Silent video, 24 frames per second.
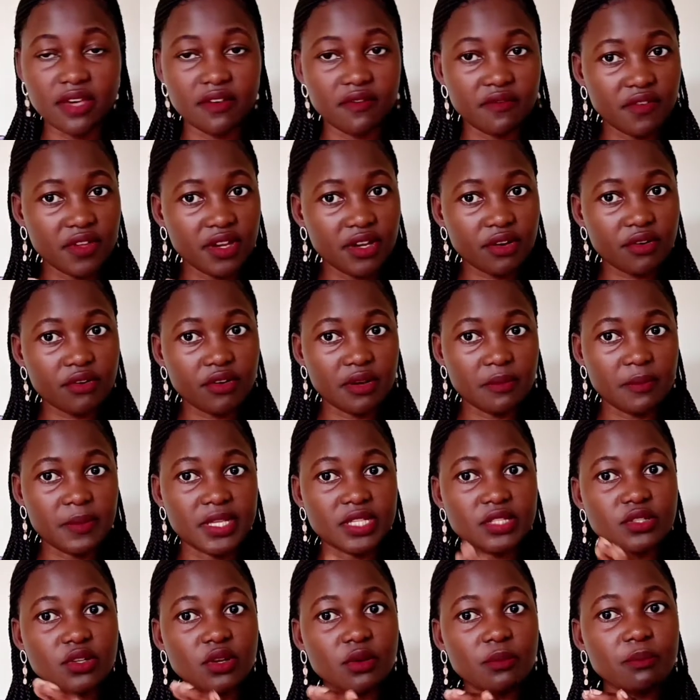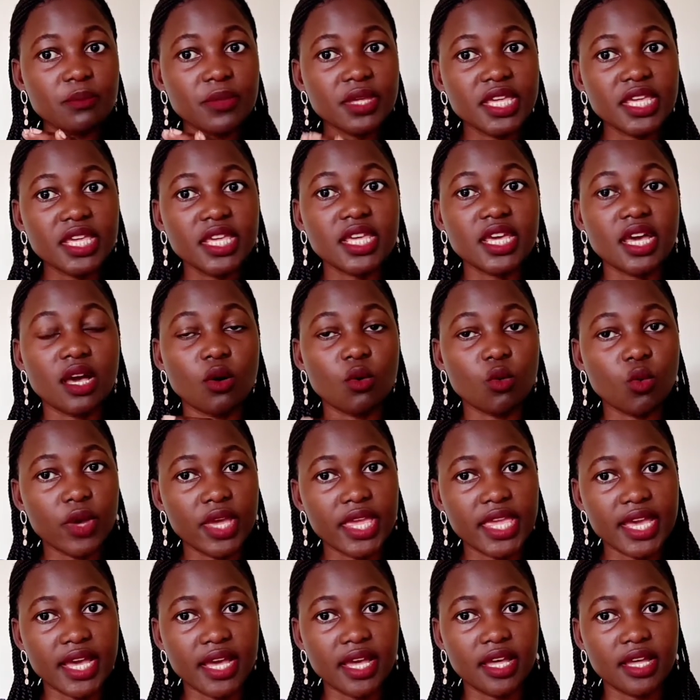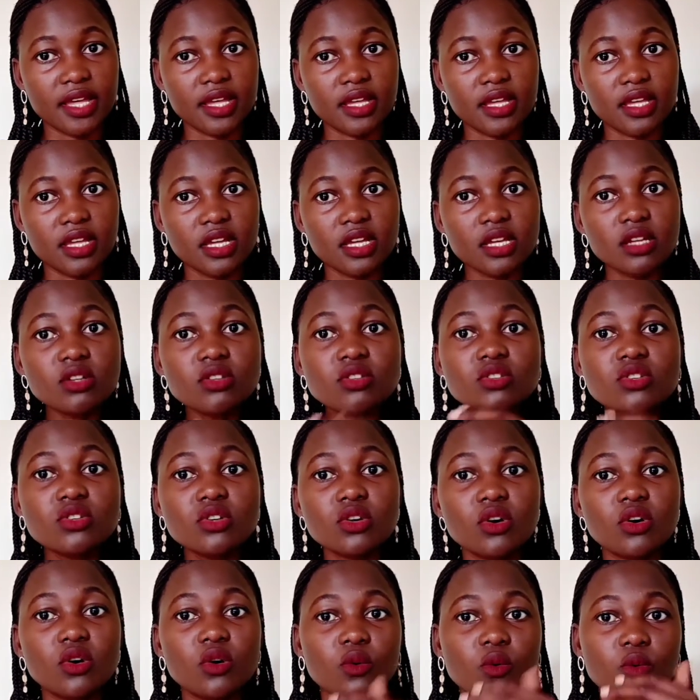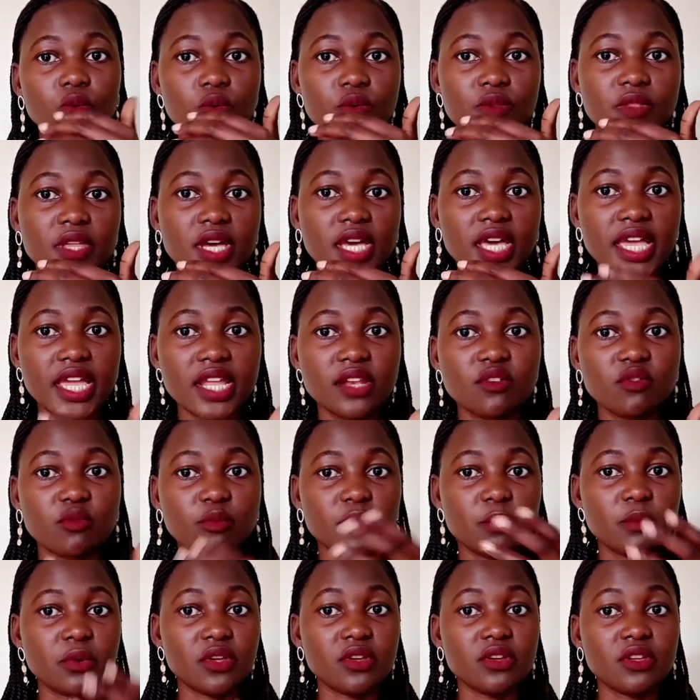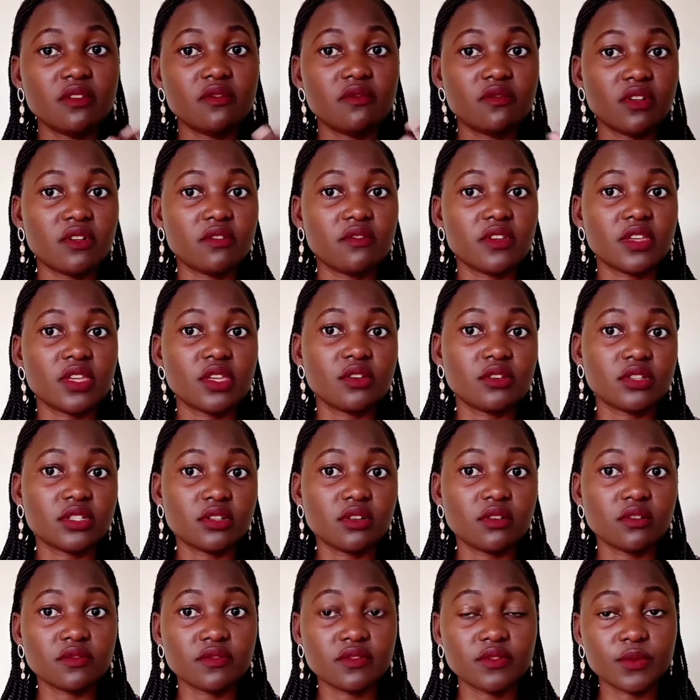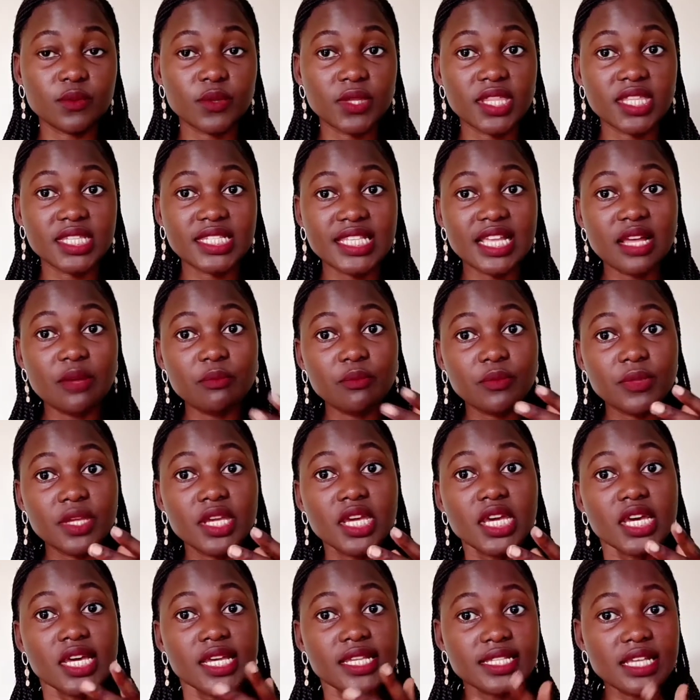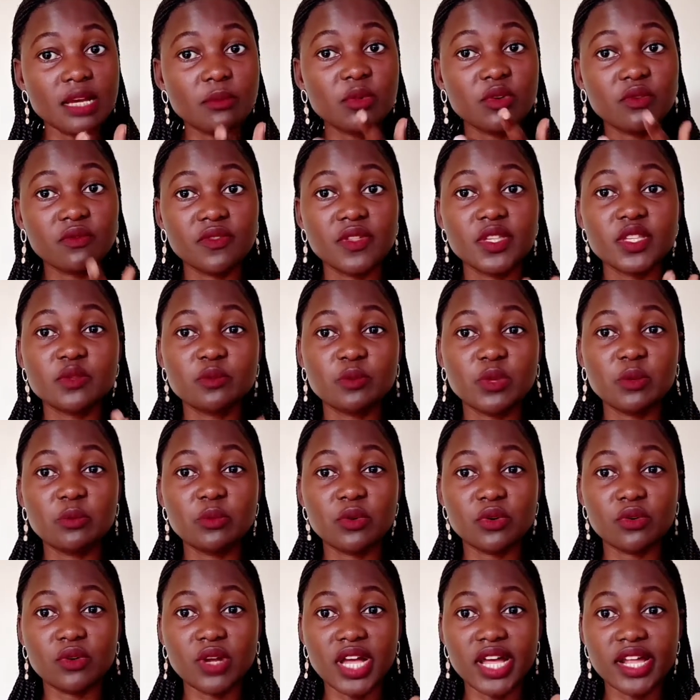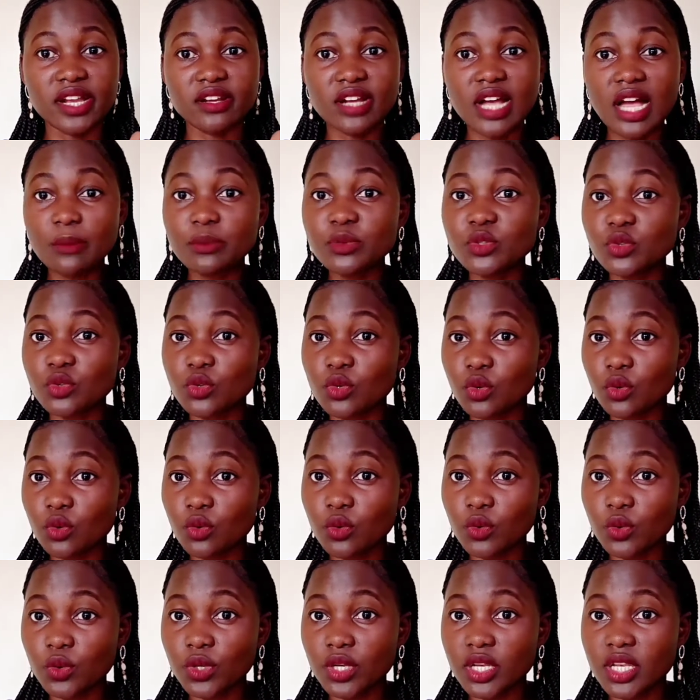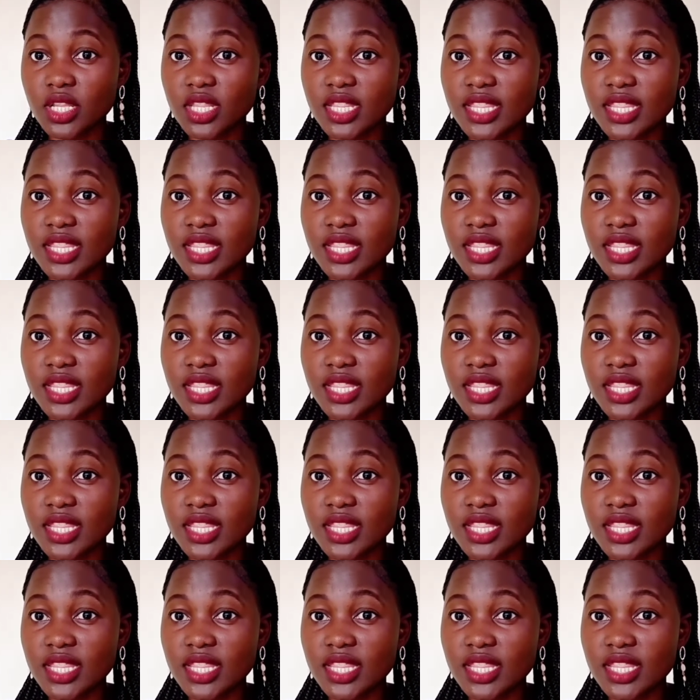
They're very creepy, so be aware. know the kind of people you're involving yourselves with. Some of these people are up to no good.